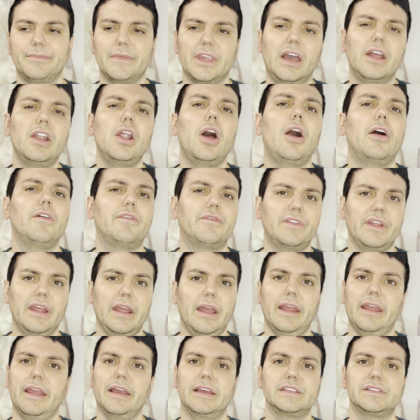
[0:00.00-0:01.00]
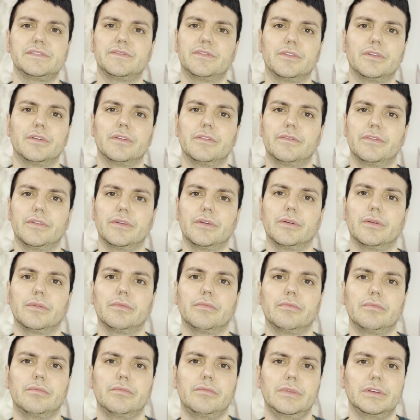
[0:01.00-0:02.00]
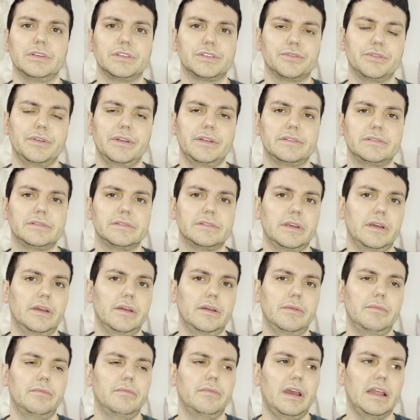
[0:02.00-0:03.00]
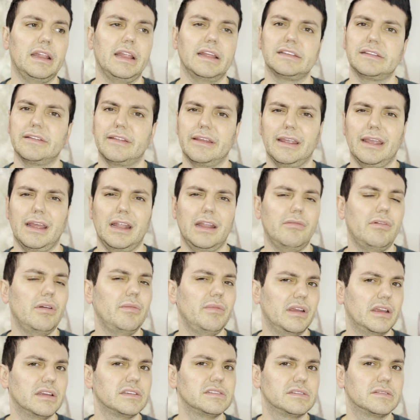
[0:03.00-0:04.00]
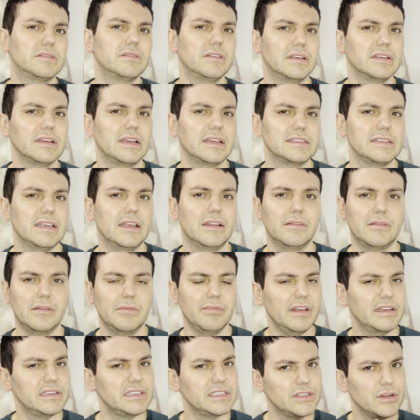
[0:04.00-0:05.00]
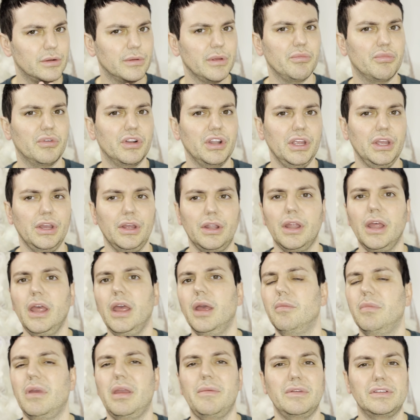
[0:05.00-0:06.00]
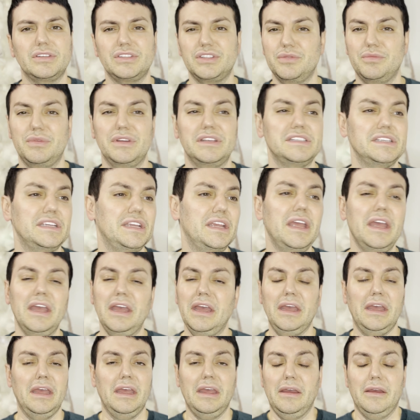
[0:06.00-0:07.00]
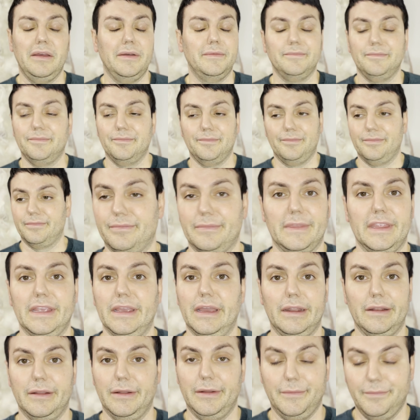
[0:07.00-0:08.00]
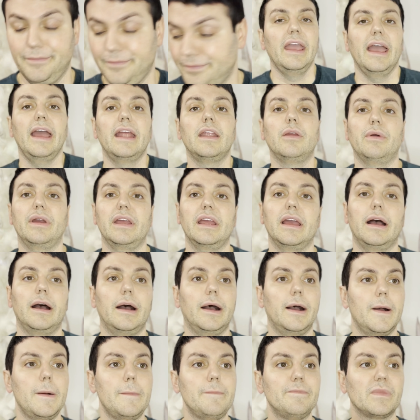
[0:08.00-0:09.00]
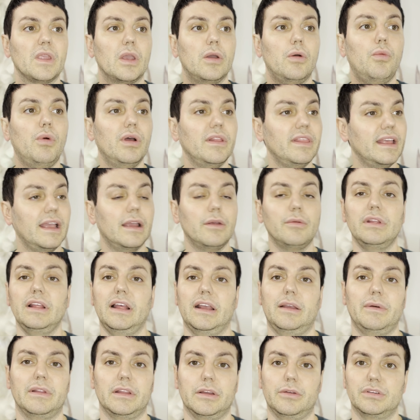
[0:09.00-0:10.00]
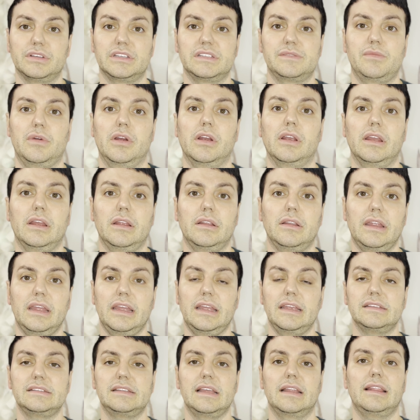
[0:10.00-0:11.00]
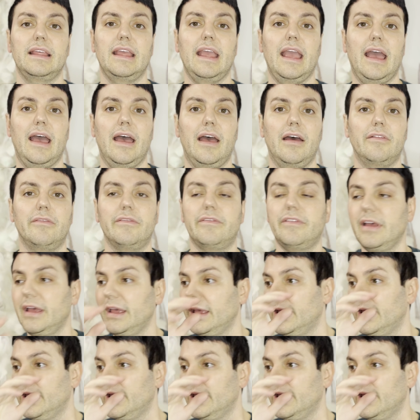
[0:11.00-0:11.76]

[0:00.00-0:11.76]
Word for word: an off day, I guess, for for Mill Street. Um, I'd like to think anyway, because like I said, the place is normally pretty good. Maybe it's too busy. I don't know. Anyway, um, one thing I really like about the Christmas market is that they have